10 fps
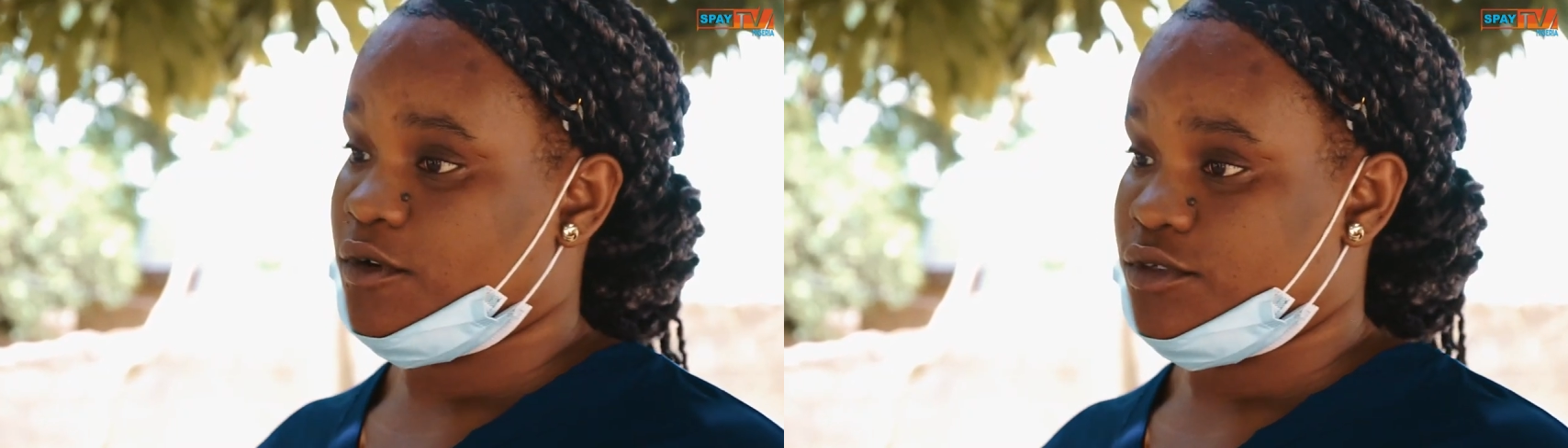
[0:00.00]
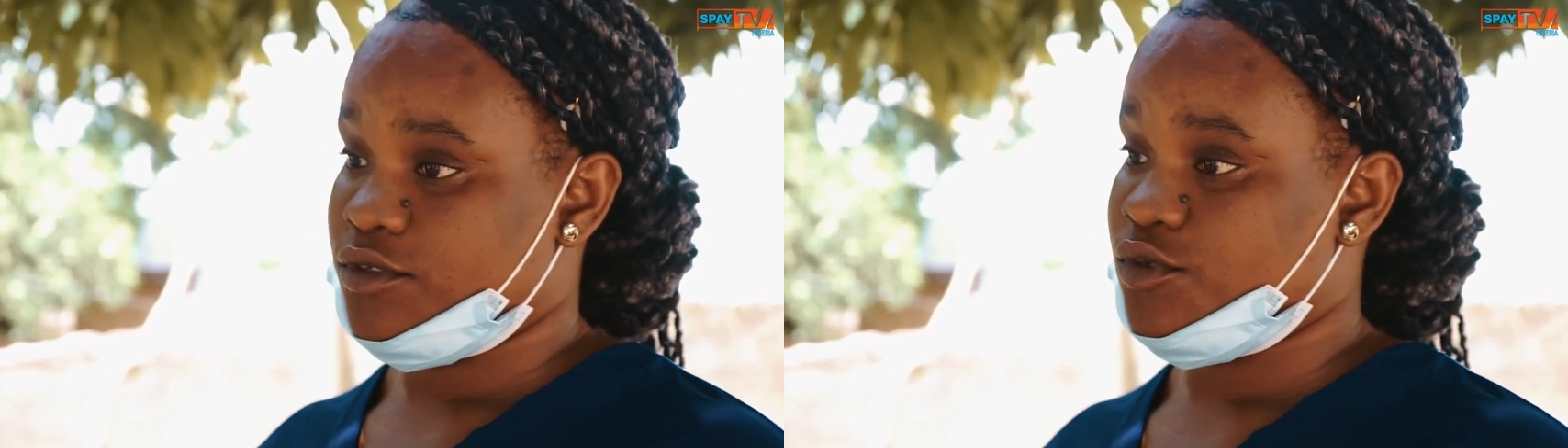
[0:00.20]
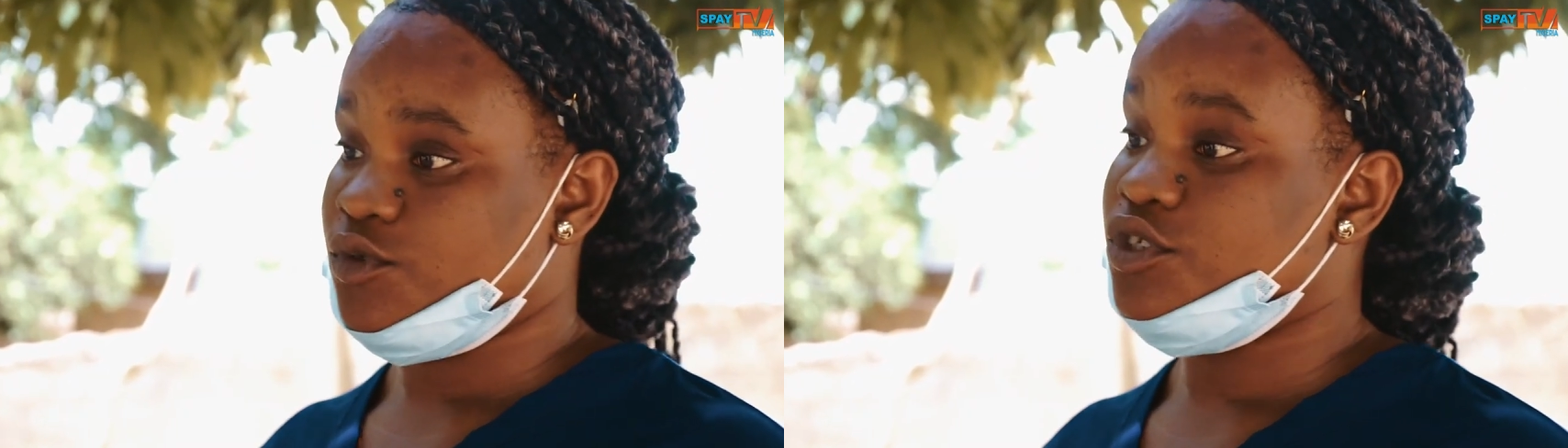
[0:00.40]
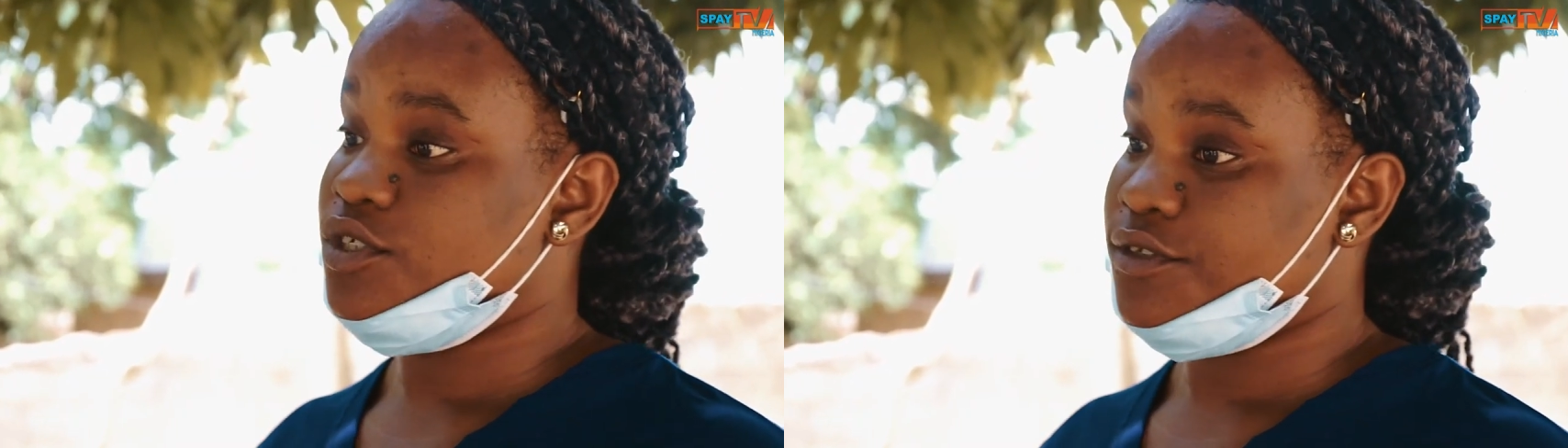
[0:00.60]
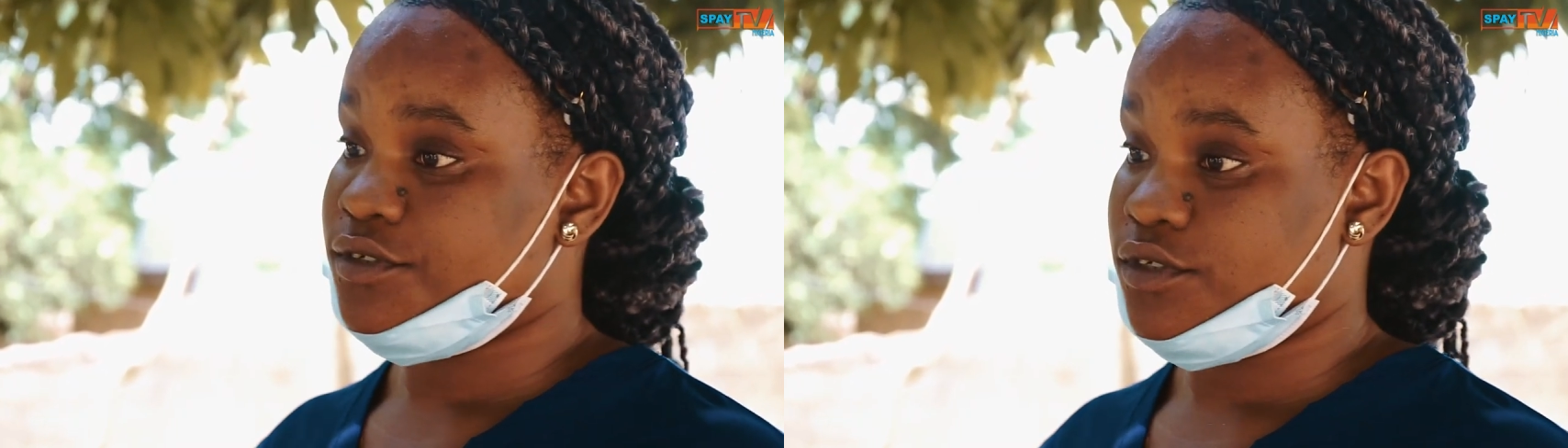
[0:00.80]
us through
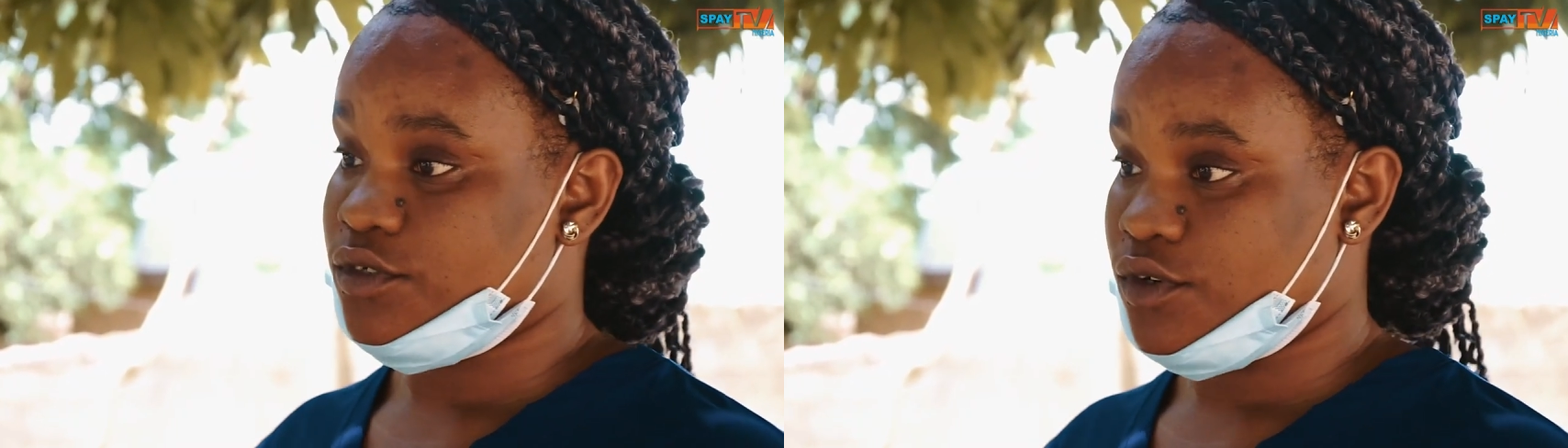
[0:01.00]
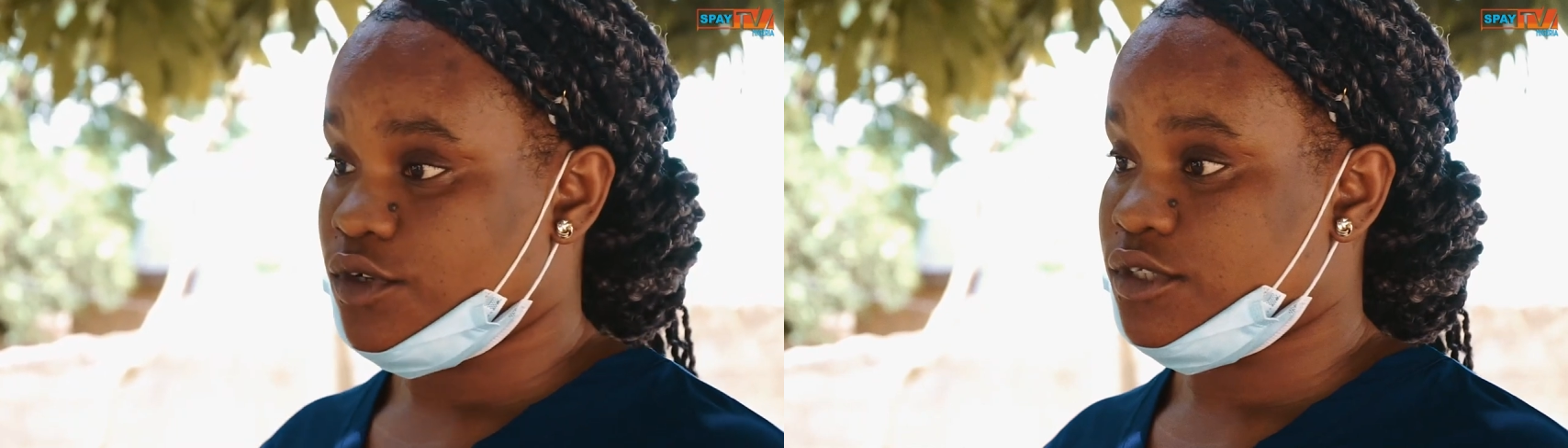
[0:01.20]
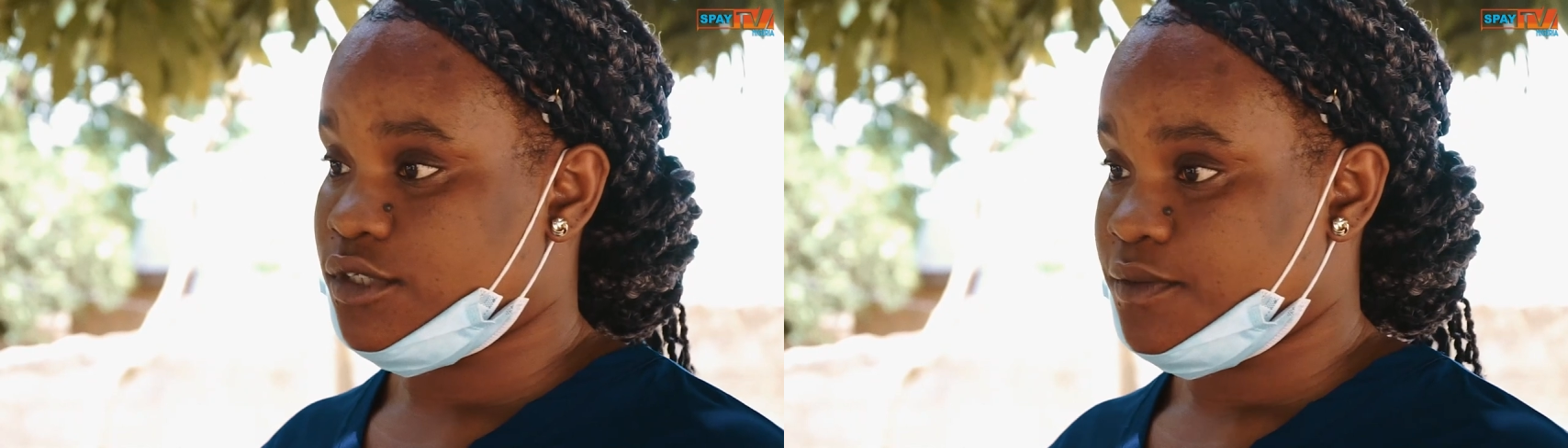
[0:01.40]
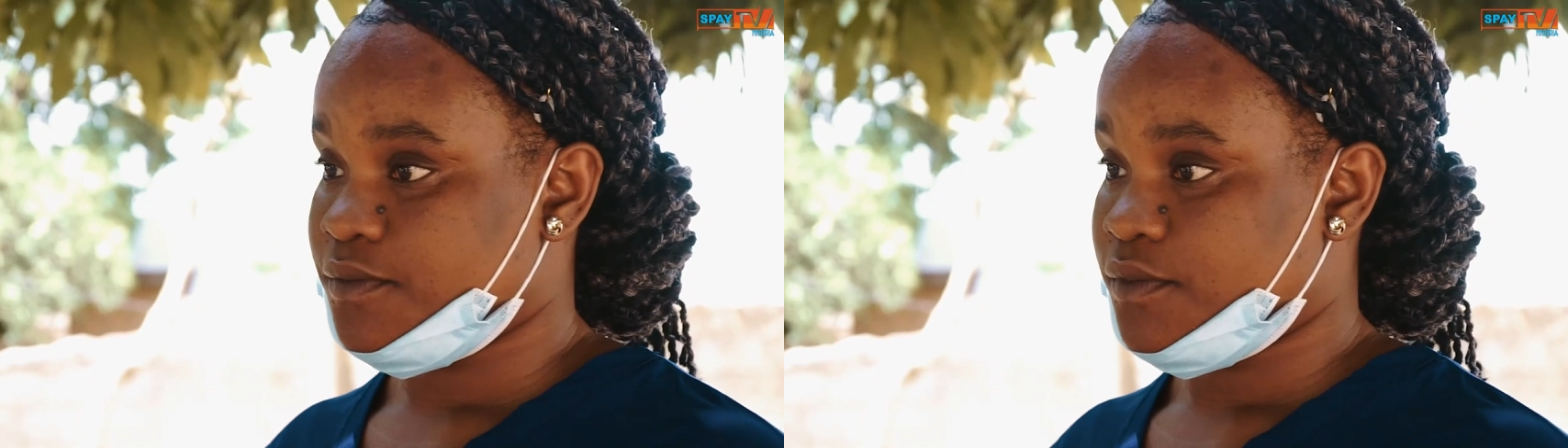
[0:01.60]
Jesus on the cross.